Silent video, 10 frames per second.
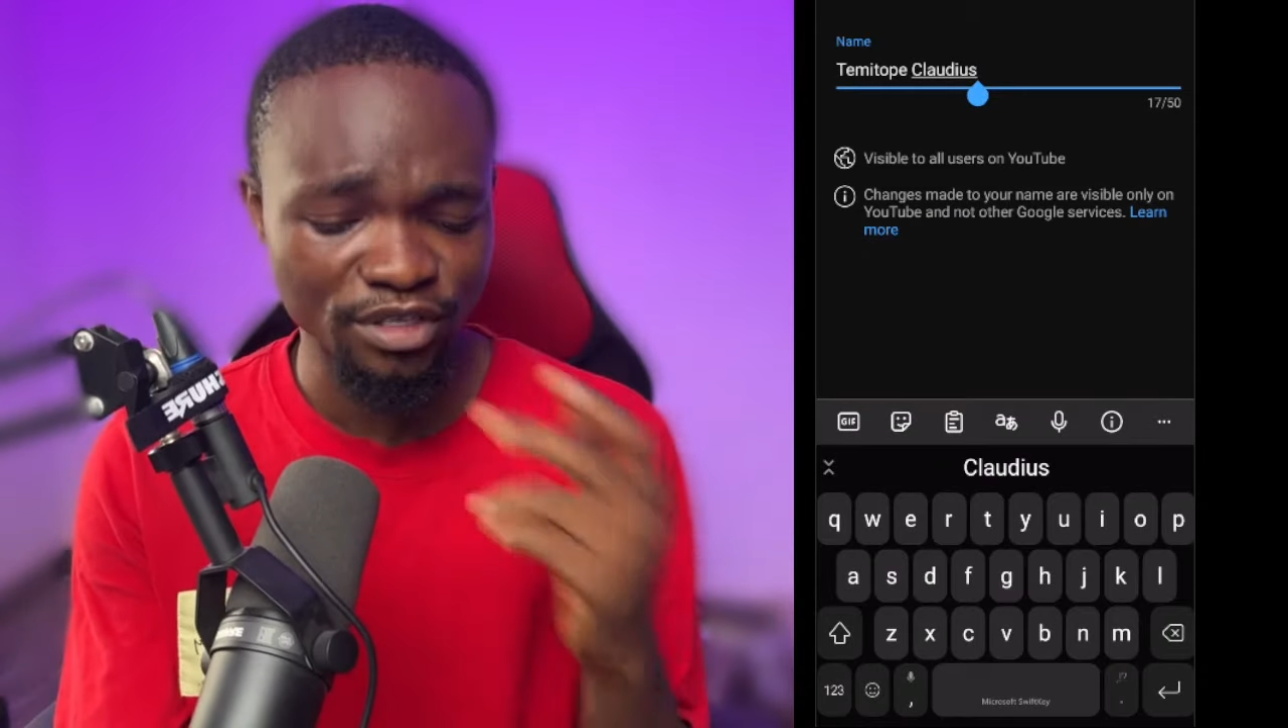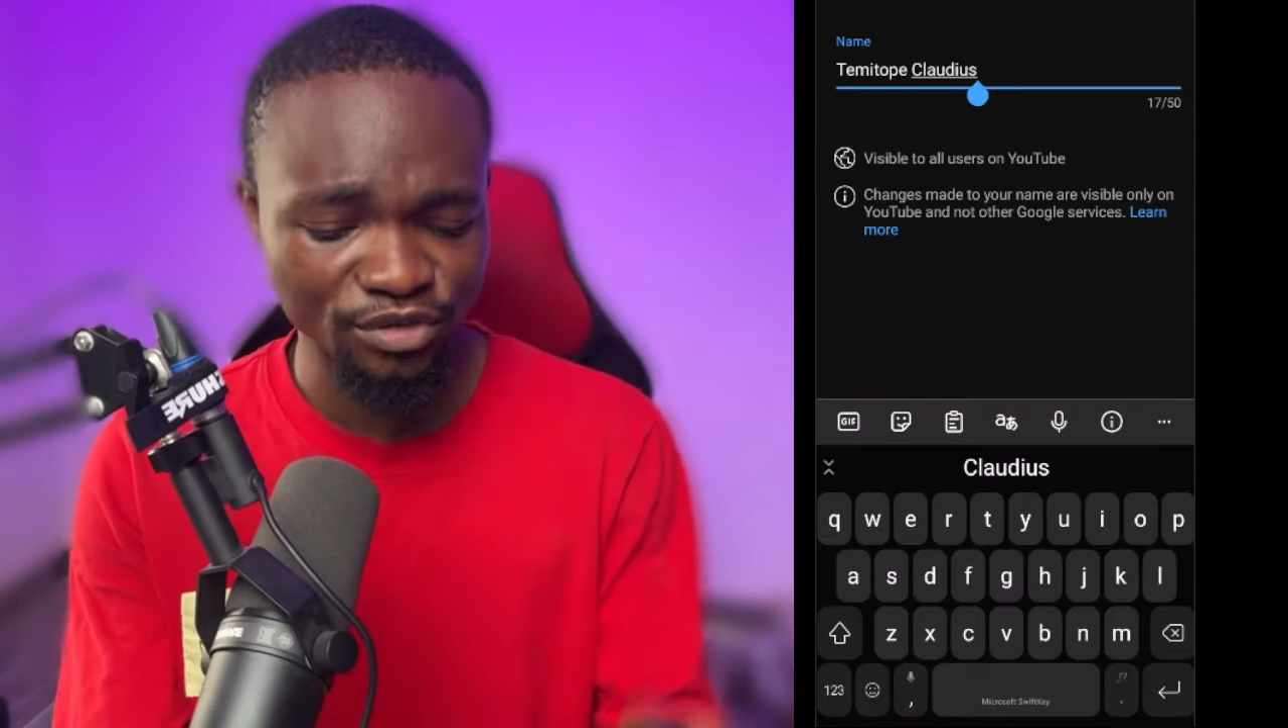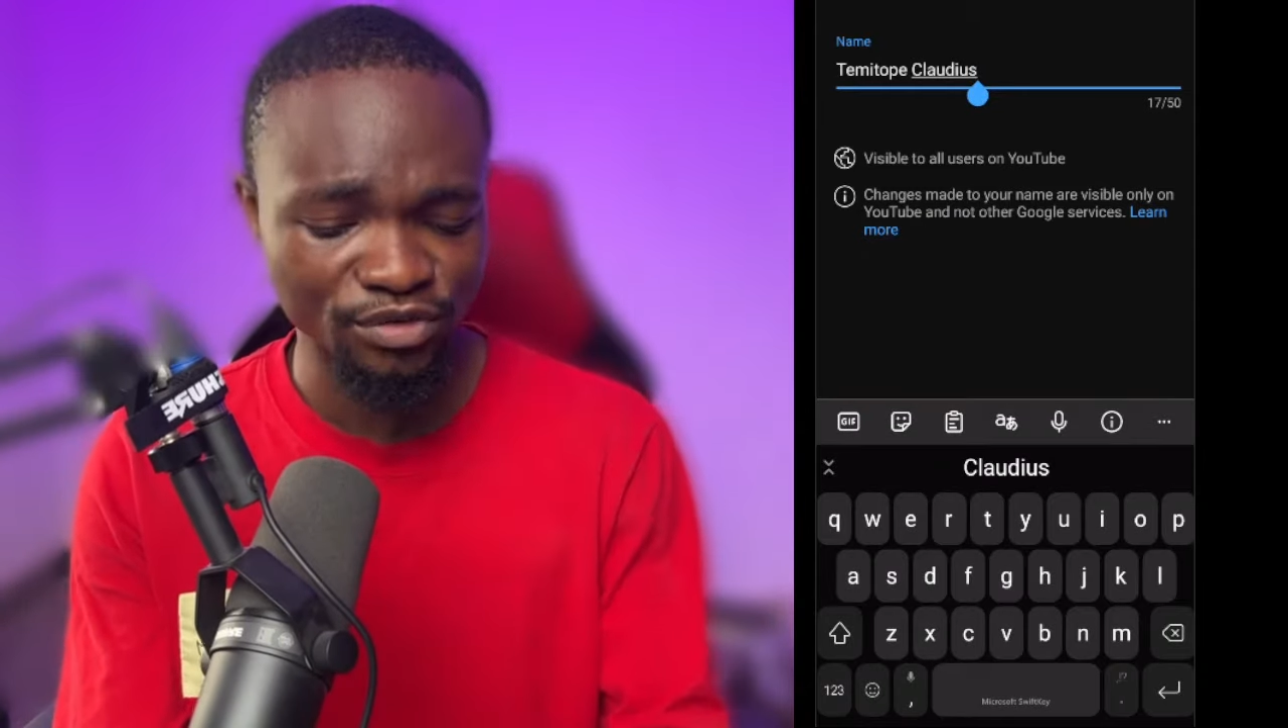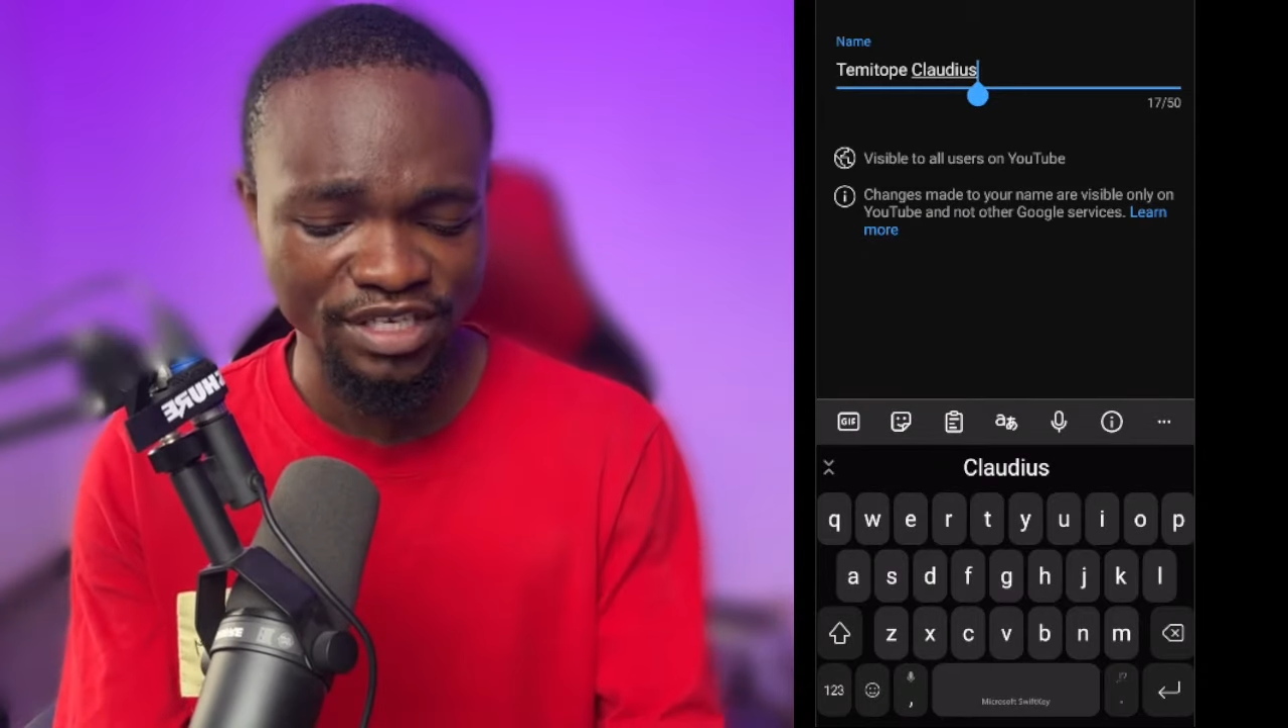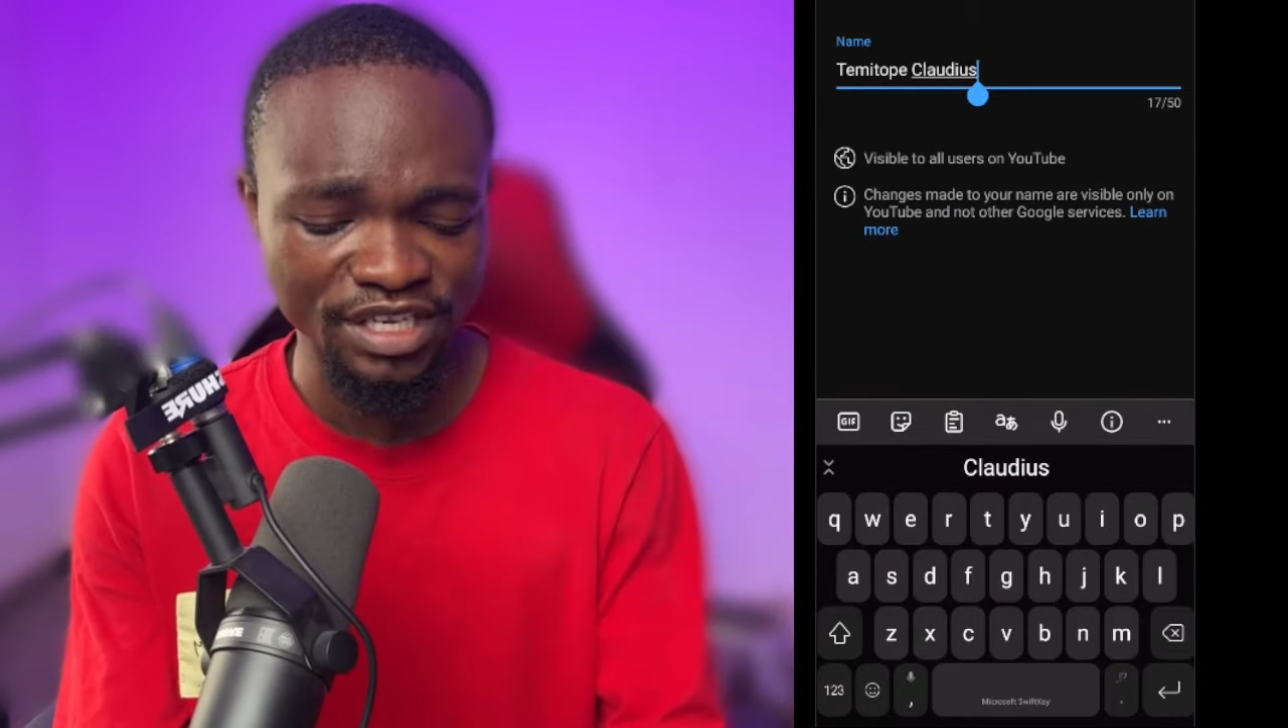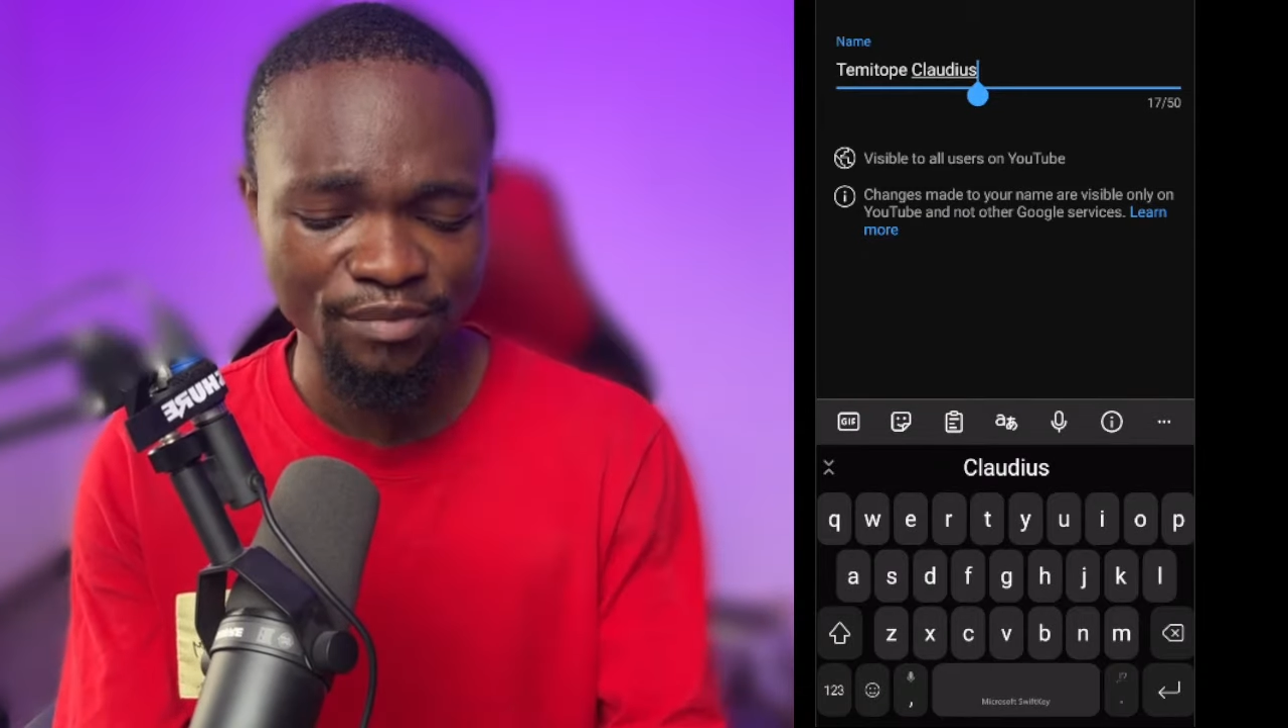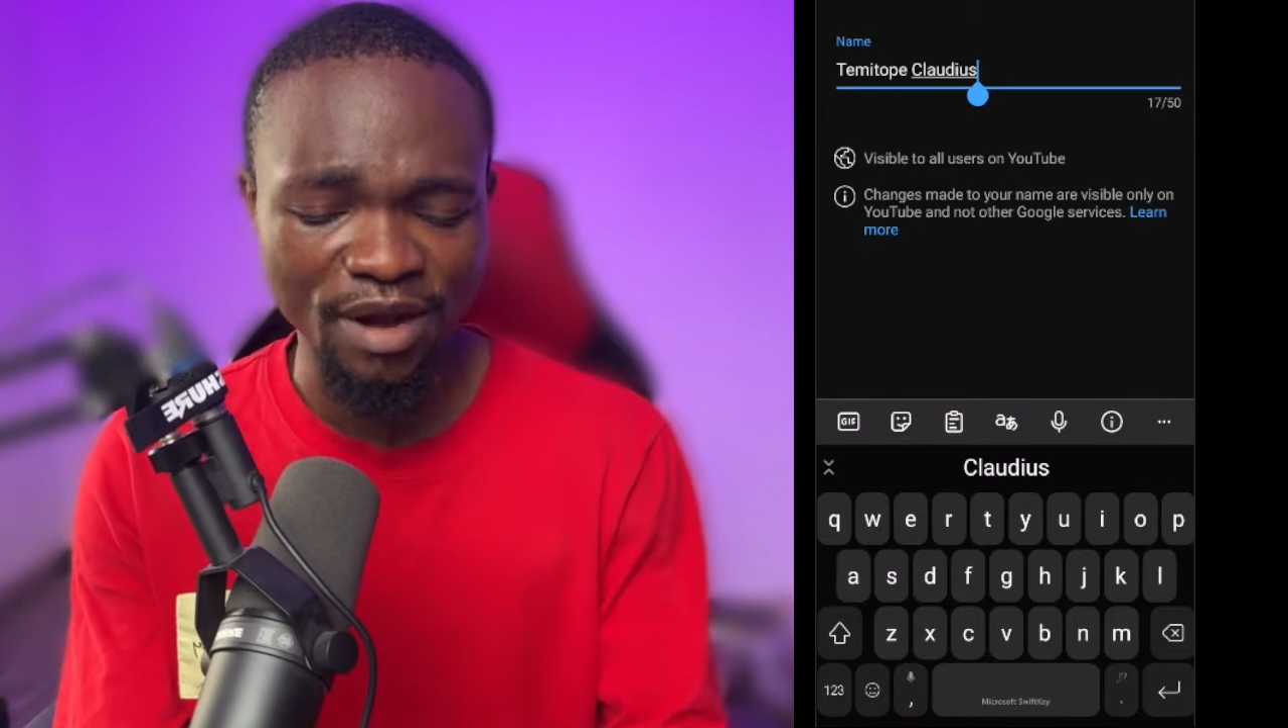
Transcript: to use the name.